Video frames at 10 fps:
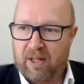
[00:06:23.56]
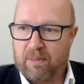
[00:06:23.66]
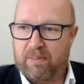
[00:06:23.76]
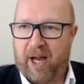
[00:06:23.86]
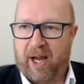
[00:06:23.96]

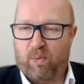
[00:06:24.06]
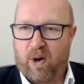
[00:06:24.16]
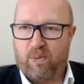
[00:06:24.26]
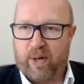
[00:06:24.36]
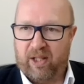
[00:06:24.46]
But
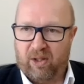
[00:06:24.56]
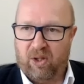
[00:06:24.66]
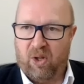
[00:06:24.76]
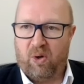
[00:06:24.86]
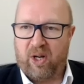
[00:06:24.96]
when we
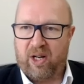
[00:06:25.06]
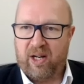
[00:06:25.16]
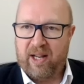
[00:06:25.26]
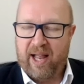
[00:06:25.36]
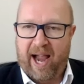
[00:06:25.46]
look
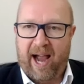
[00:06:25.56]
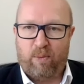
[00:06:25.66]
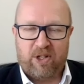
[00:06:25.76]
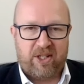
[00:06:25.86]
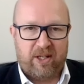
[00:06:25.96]
at
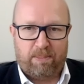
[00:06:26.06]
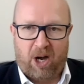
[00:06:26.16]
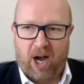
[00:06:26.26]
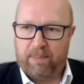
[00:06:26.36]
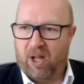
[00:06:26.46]
what's in the
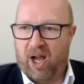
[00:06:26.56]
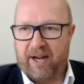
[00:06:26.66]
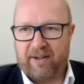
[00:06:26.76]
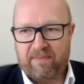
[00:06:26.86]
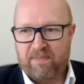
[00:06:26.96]

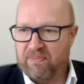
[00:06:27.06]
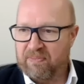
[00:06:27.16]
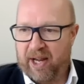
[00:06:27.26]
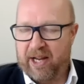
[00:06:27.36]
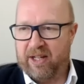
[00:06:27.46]
pipeline,
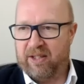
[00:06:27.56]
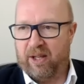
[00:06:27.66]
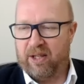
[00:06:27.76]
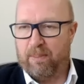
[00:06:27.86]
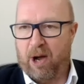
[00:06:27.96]
the,
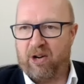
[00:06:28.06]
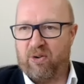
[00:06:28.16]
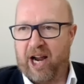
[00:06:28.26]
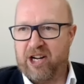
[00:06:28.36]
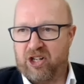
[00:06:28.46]
the
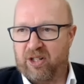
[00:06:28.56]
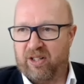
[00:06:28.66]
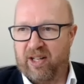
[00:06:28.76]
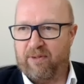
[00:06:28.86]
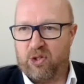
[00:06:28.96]

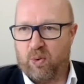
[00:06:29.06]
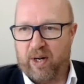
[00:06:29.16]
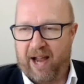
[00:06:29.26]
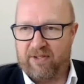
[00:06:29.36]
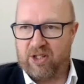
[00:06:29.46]
migration levels would
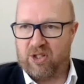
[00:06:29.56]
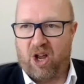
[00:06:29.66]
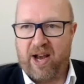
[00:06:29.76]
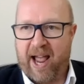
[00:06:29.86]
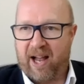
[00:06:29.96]
have to
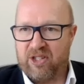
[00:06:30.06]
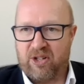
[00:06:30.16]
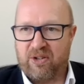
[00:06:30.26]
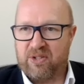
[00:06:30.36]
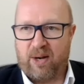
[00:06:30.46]
slow down
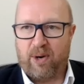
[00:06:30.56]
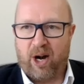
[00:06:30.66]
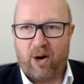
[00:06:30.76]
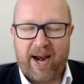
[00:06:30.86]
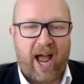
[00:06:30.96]
to
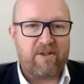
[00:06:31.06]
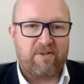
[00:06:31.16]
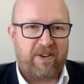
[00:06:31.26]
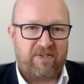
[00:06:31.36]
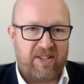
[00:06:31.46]
somewhere around
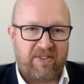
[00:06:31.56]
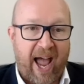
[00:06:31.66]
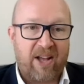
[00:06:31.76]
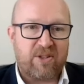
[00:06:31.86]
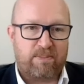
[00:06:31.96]

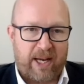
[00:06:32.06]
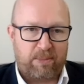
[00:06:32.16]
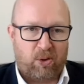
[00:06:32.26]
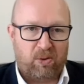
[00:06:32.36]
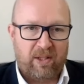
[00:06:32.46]
150,000
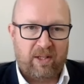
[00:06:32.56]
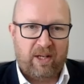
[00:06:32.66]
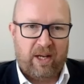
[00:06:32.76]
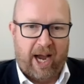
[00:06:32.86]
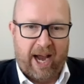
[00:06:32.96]
people.
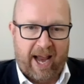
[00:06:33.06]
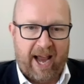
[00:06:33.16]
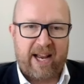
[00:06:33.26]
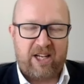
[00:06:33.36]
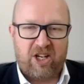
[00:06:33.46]

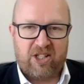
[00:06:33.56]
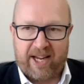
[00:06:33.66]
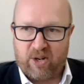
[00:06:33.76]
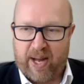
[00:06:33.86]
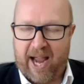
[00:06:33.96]
and then you
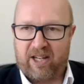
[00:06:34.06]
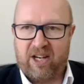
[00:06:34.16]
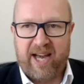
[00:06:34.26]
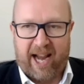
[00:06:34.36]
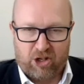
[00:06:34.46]
take into account the
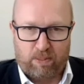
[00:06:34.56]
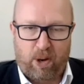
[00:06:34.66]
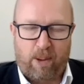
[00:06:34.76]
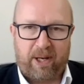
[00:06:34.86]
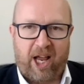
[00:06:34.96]
natural
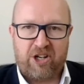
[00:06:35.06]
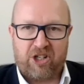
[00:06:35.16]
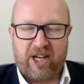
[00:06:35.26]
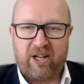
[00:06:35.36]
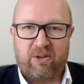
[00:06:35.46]

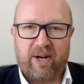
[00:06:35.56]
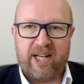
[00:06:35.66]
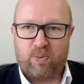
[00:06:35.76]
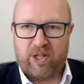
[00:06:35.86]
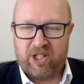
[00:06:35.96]
population
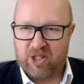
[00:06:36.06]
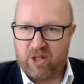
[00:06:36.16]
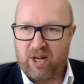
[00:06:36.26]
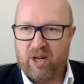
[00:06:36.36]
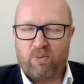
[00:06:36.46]
increase, which
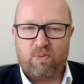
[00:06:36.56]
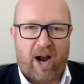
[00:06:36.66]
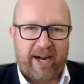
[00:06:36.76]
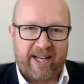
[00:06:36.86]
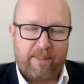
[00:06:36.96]
is
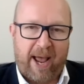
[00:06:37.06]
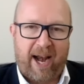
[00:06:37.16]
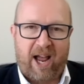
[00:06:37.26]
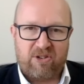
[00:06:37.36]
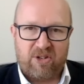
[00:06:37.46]
running at about
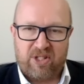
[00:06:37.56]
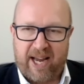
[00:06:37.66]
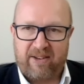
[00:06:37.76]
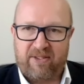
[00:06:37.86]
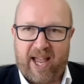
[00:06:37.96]

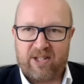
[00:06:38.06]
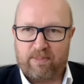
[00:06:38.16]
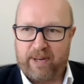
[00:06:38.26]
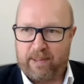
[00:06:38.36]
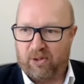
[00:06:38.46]

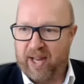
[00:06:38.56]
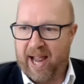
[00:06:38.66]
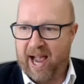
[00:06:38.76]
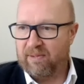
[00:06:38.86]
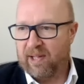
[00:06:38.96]
110,000 people
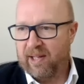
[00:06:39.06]
now.